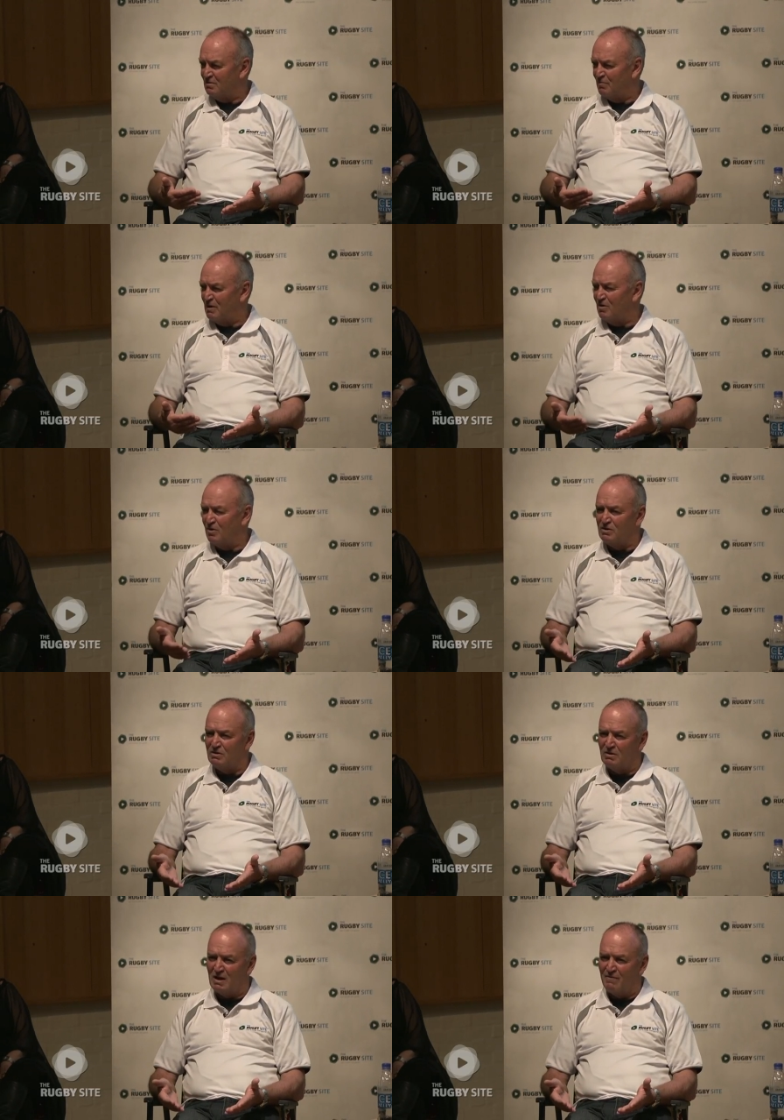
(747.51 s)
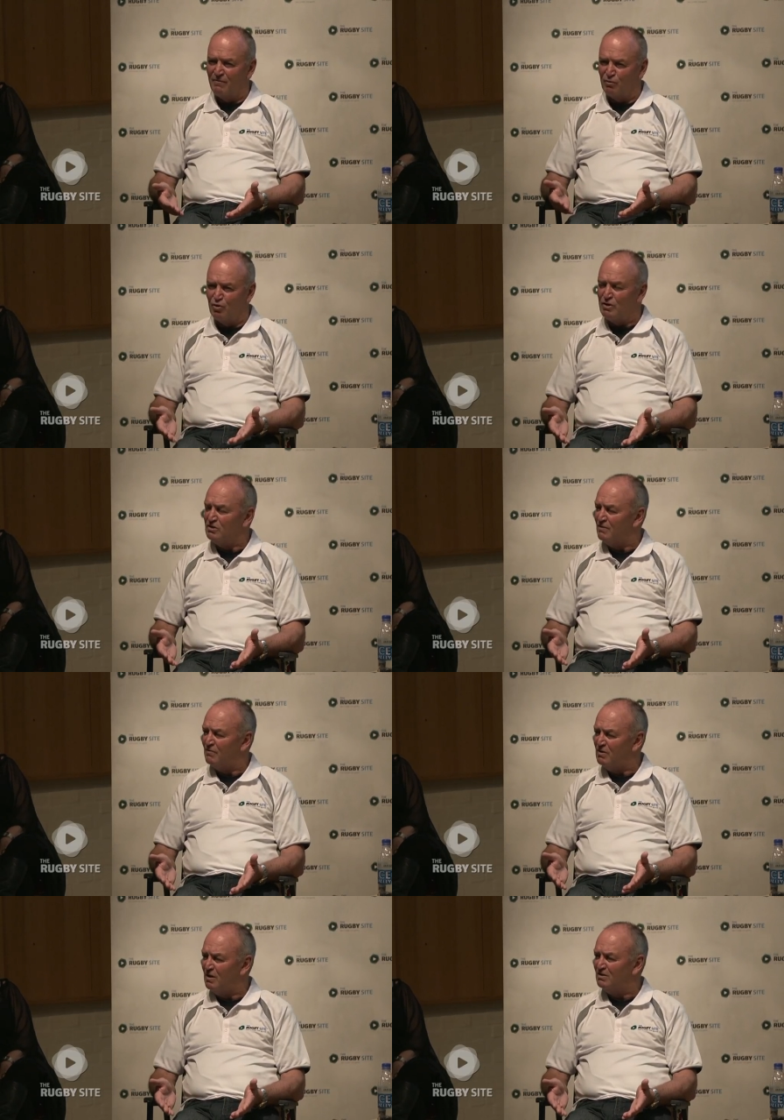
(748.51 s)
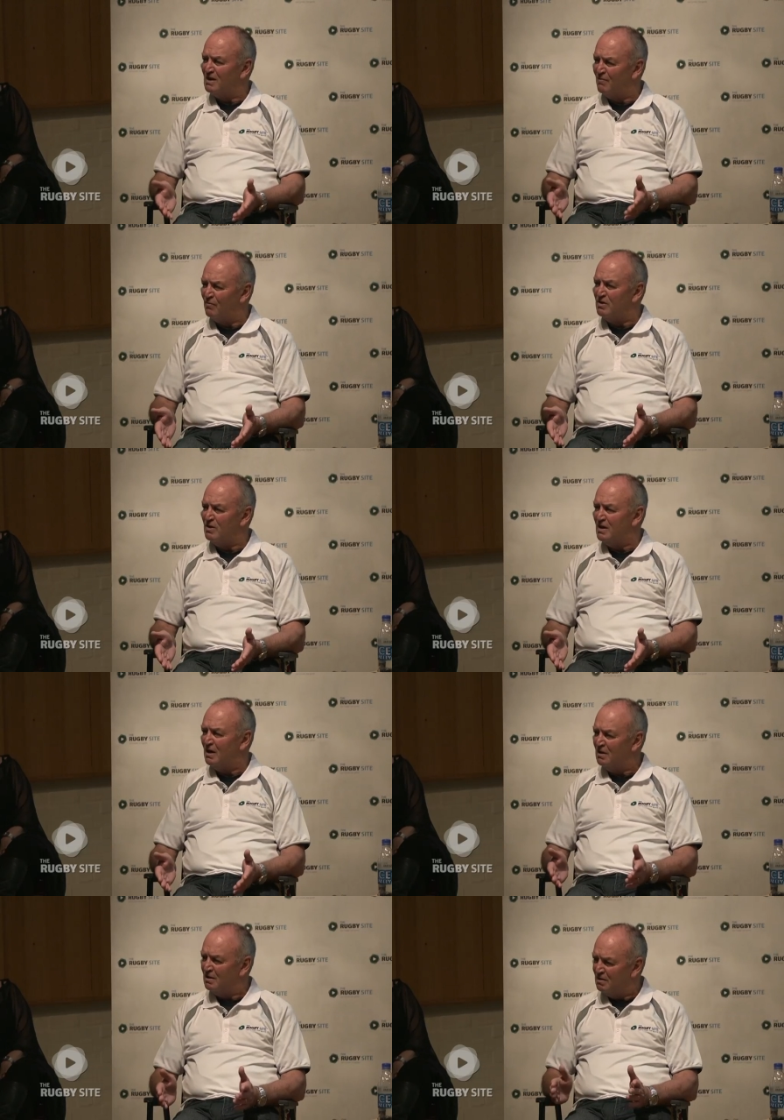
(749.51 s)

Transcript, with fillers: I've been coaching the game for 37 years, every year,